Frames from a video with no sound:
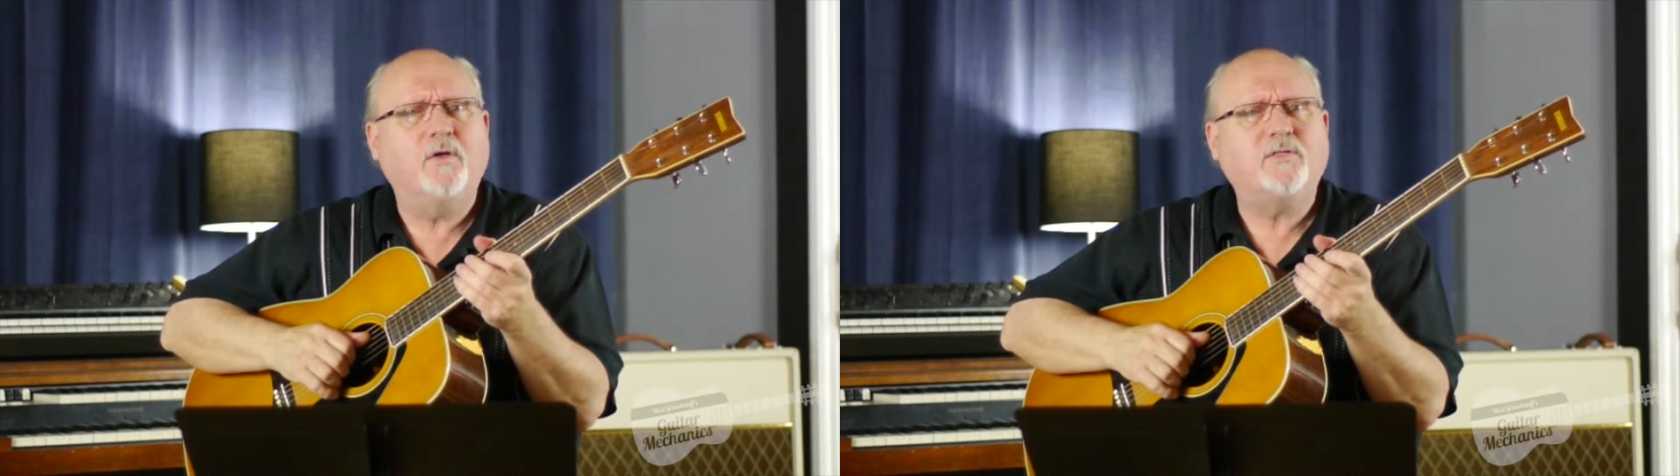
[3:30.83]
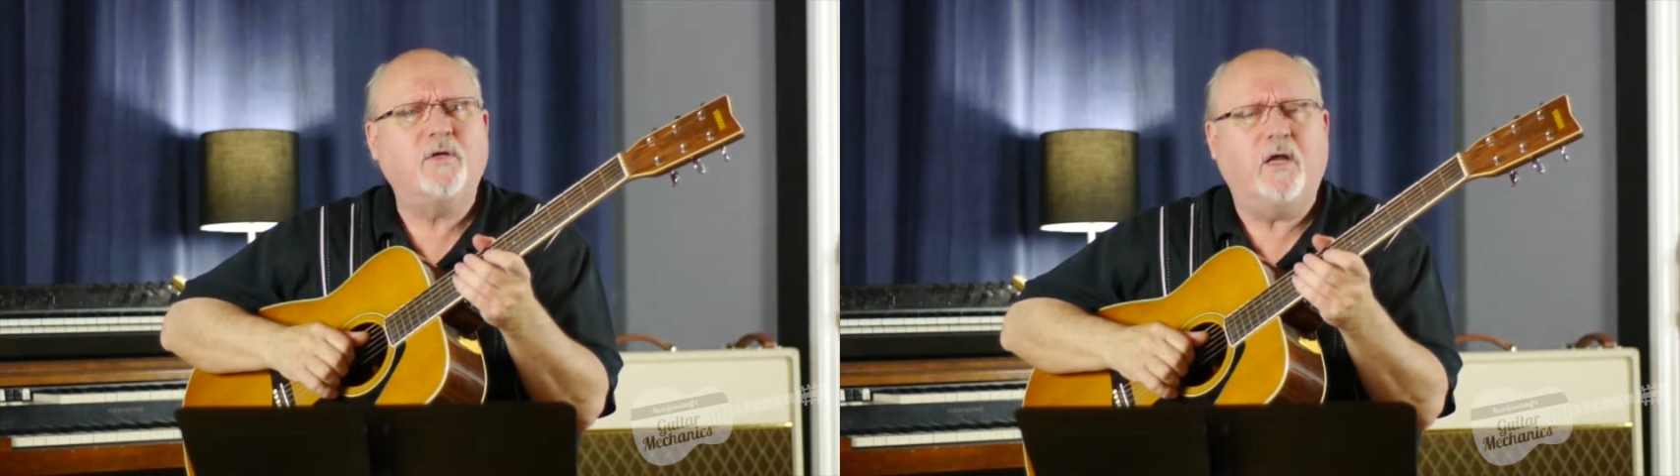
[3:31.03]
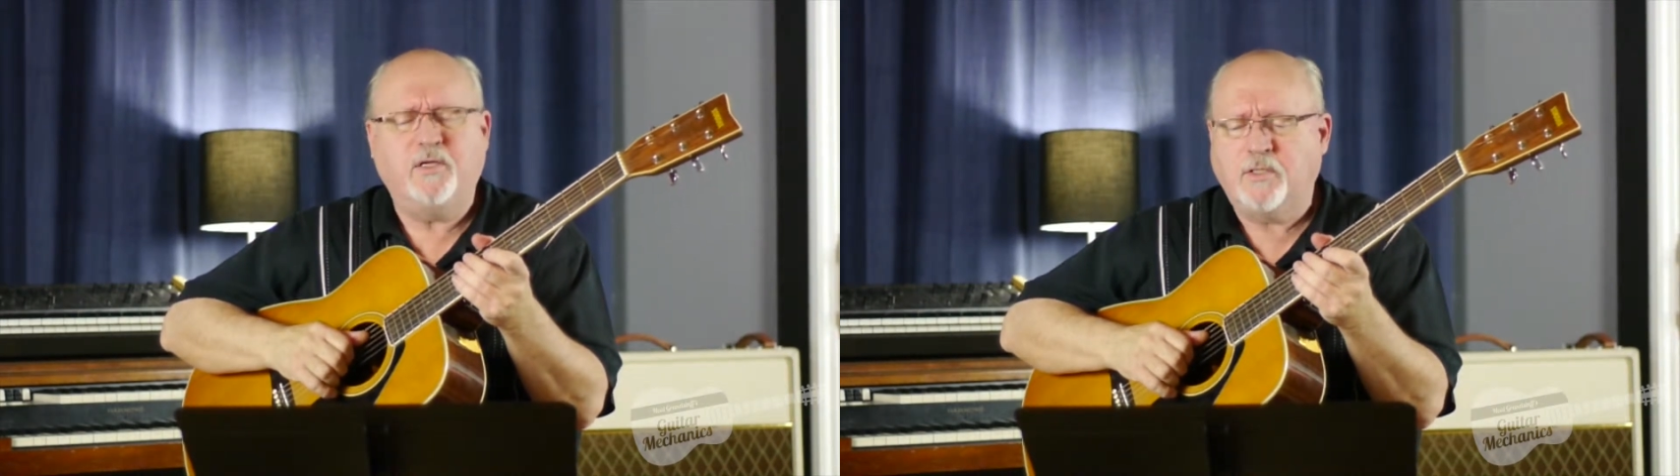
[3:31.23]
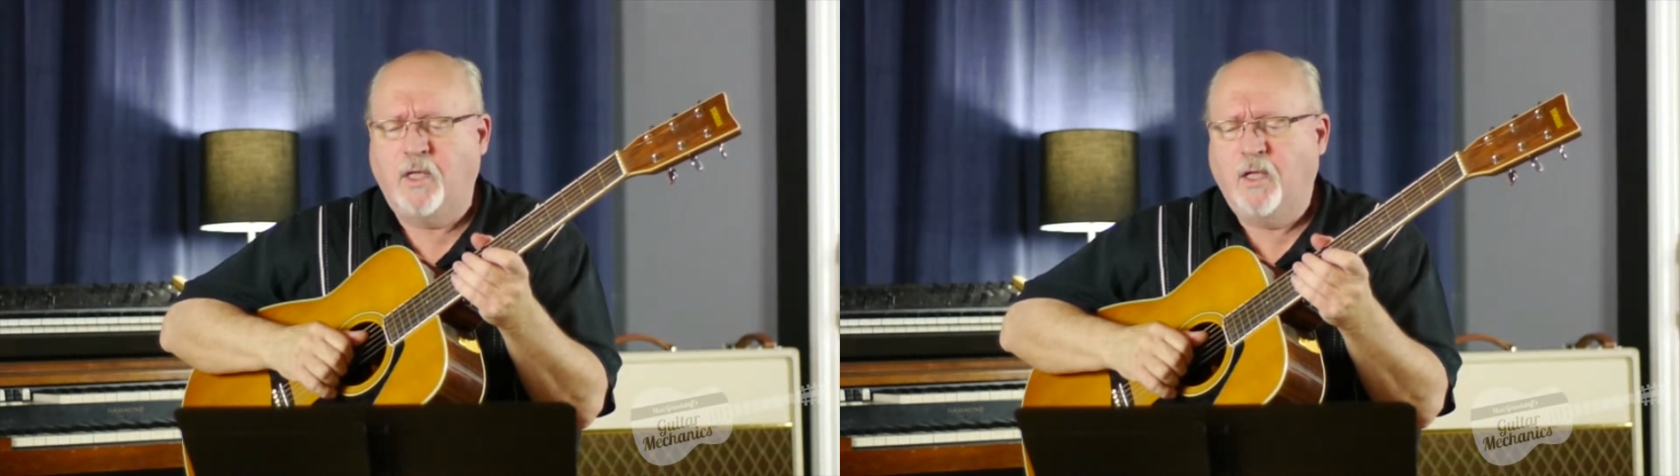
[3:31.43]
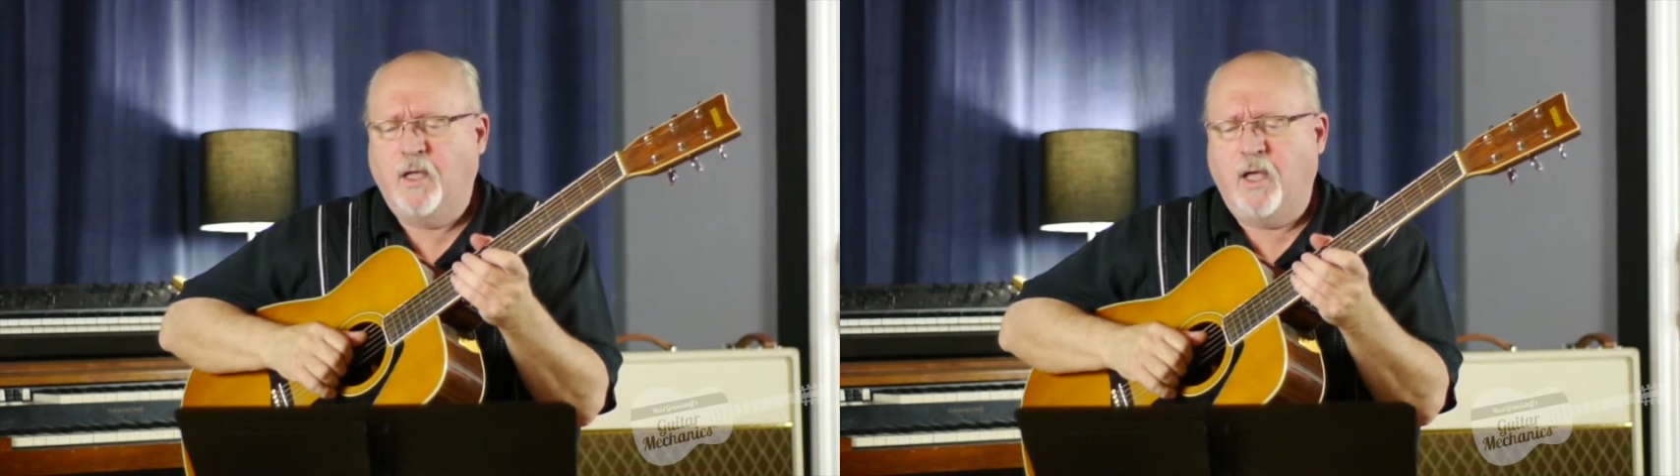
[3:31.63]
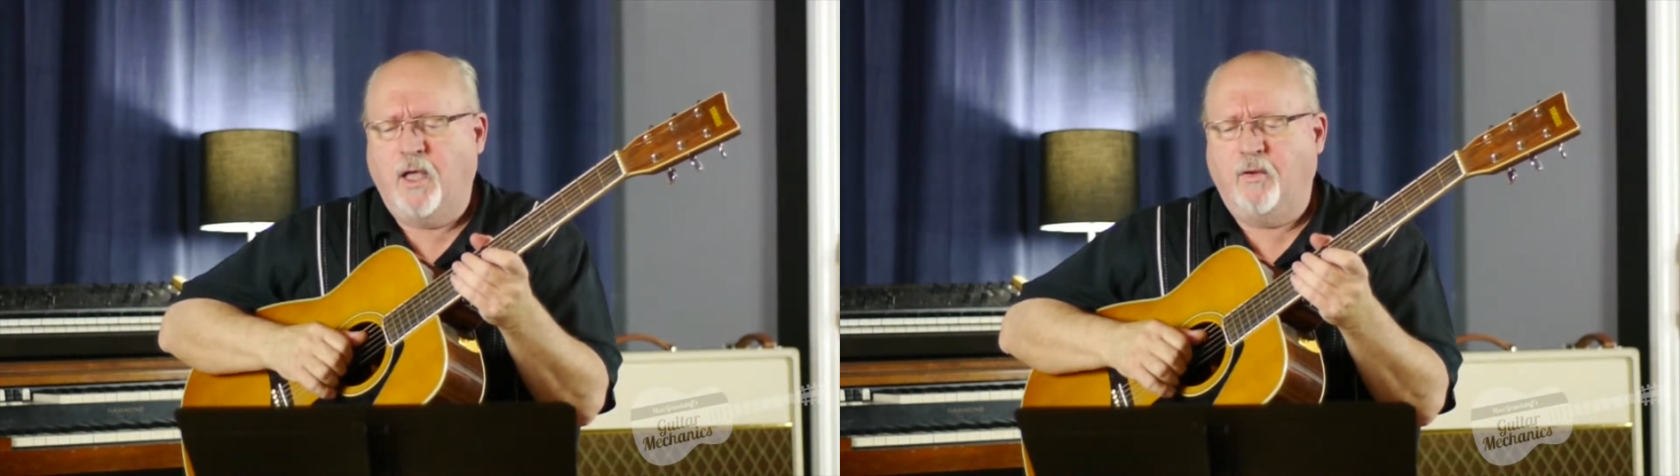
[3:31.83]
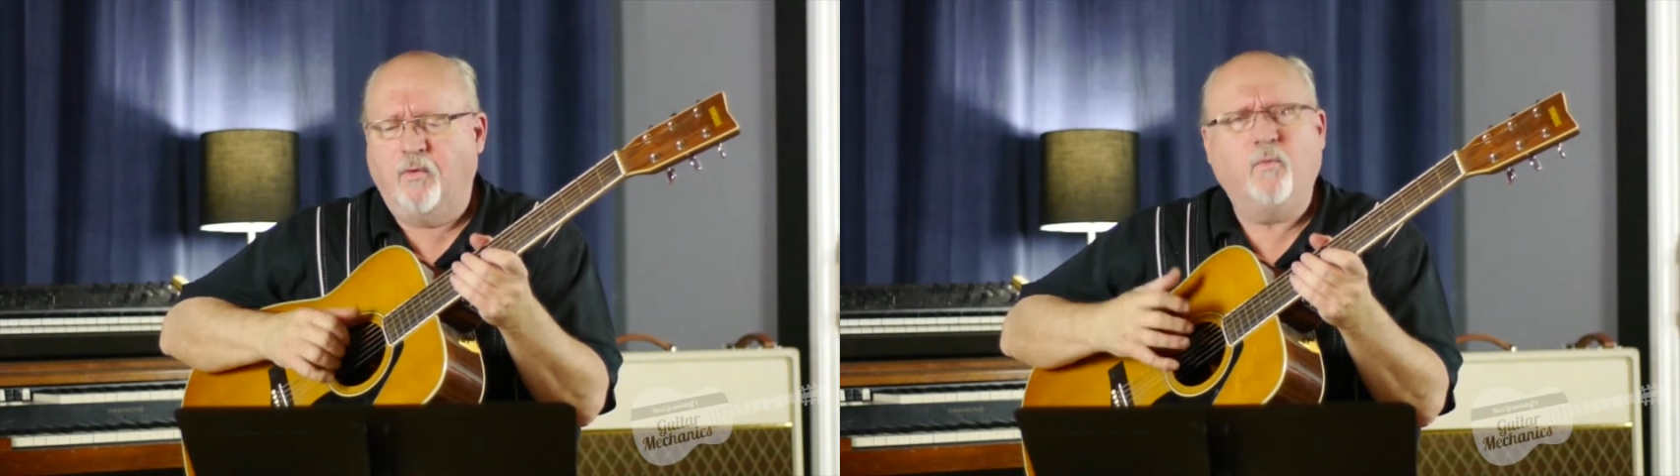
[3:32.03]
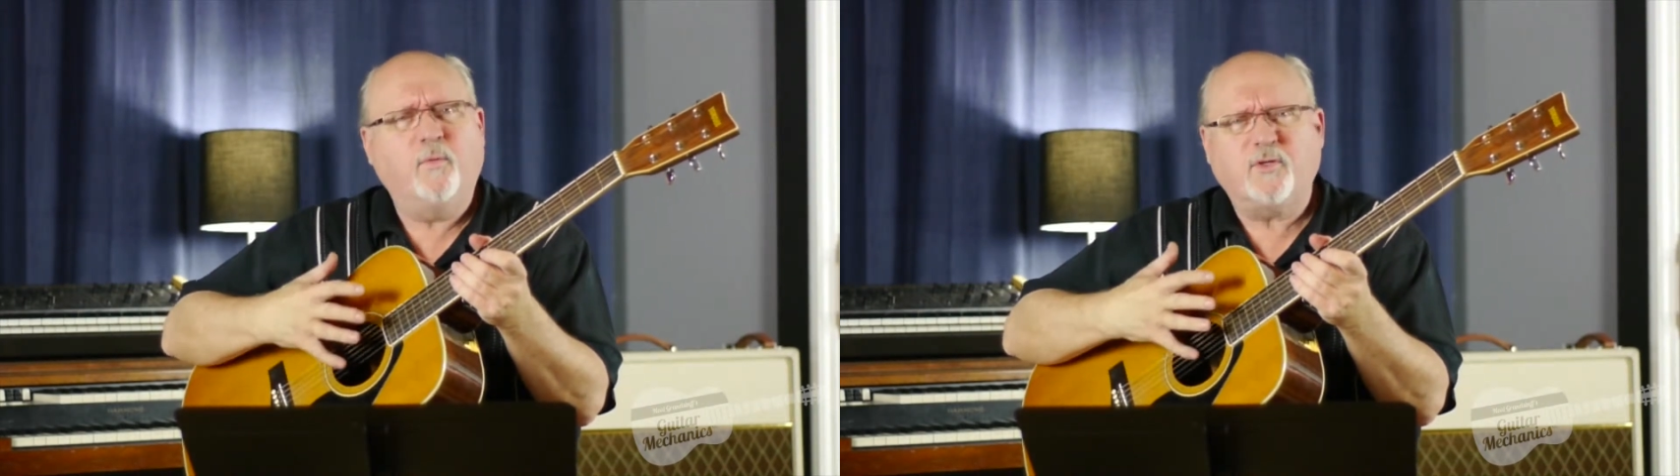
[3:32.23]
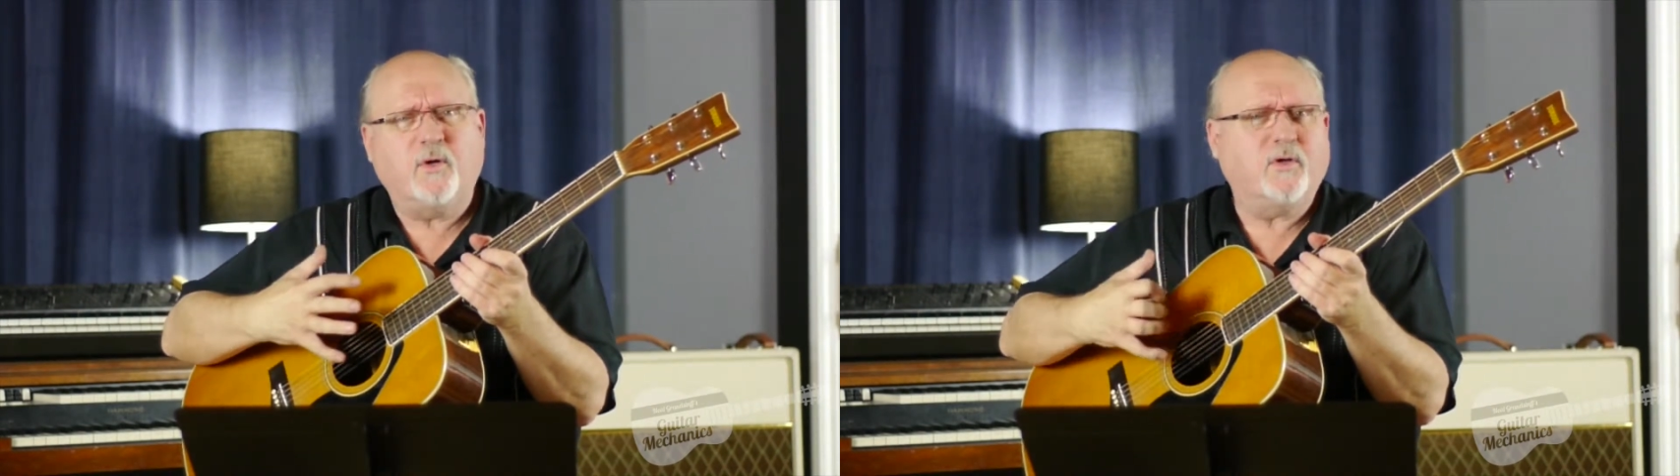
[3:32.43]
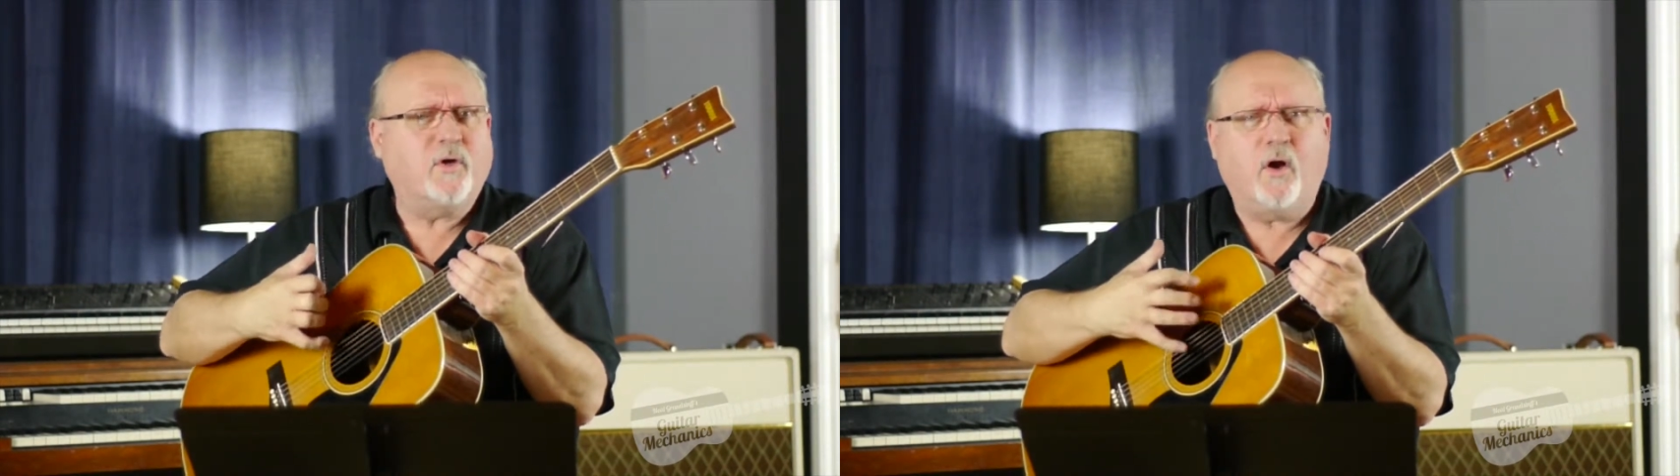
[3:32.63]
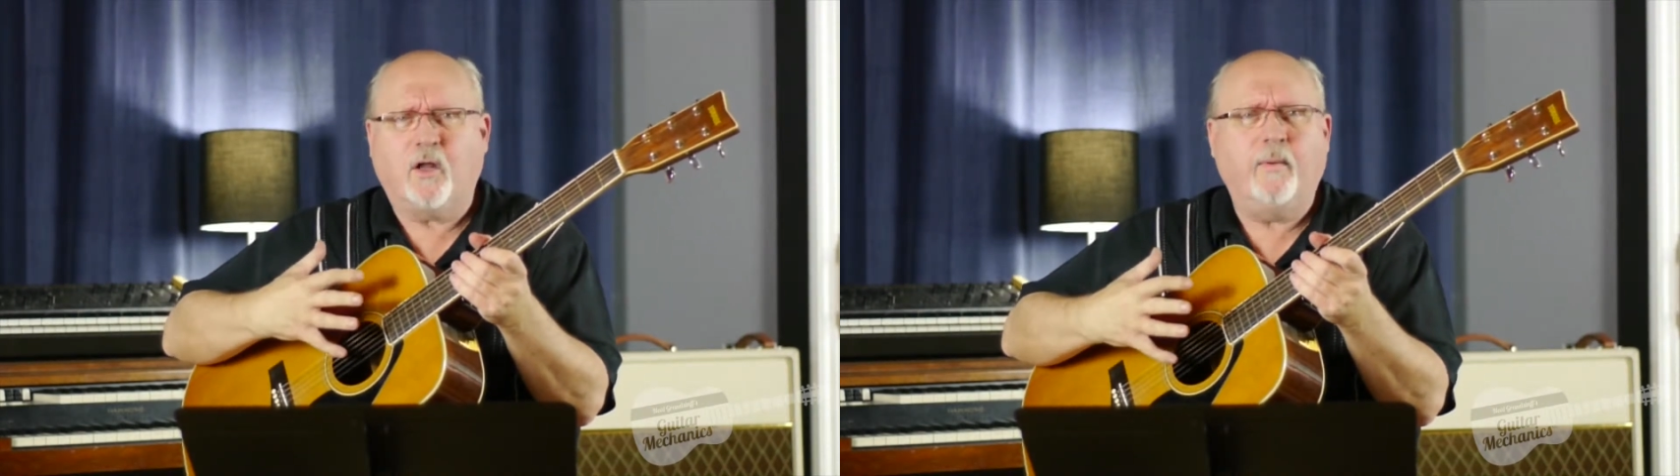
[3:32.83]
studies and when we start talking